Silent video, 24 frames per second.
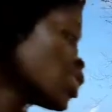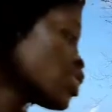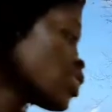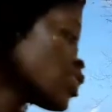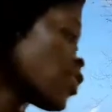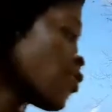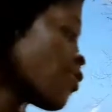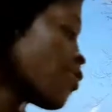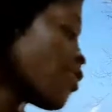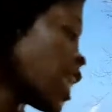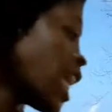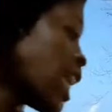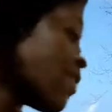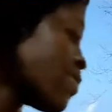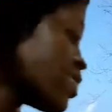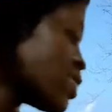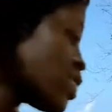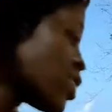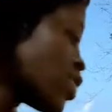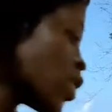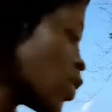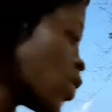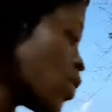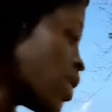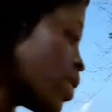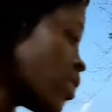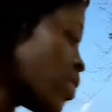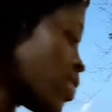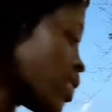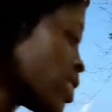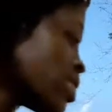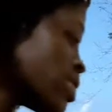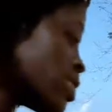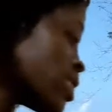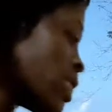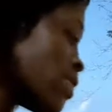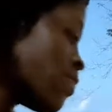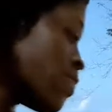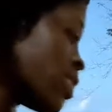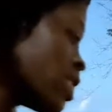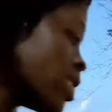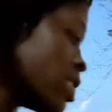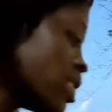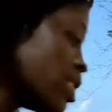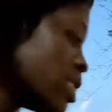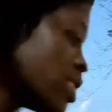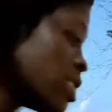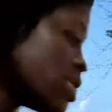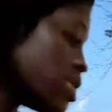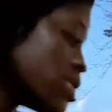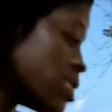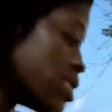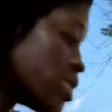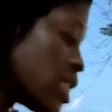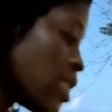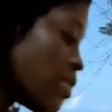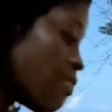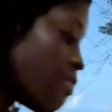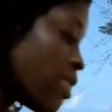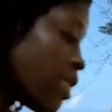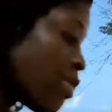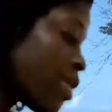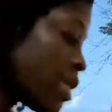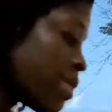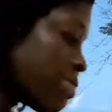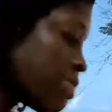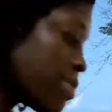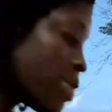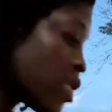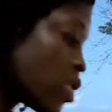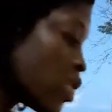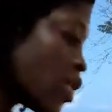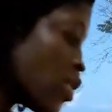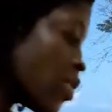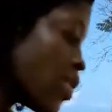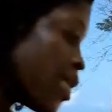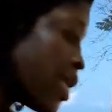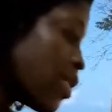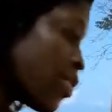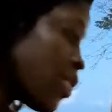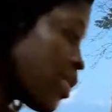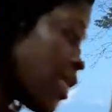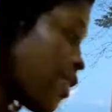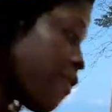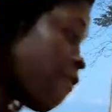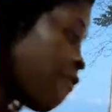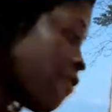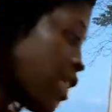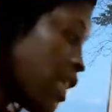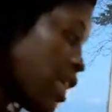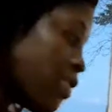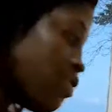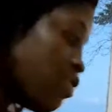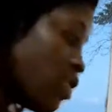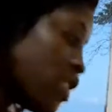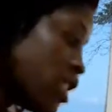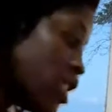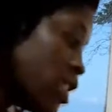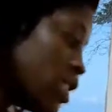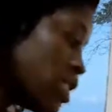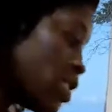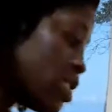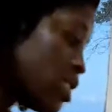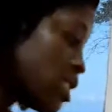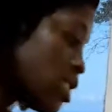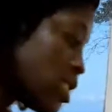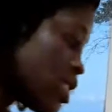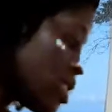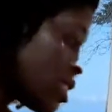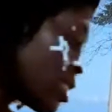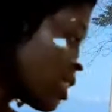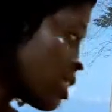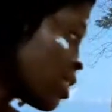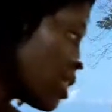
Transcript: So 5 is going where 7 is, 7 will be going where 5 is.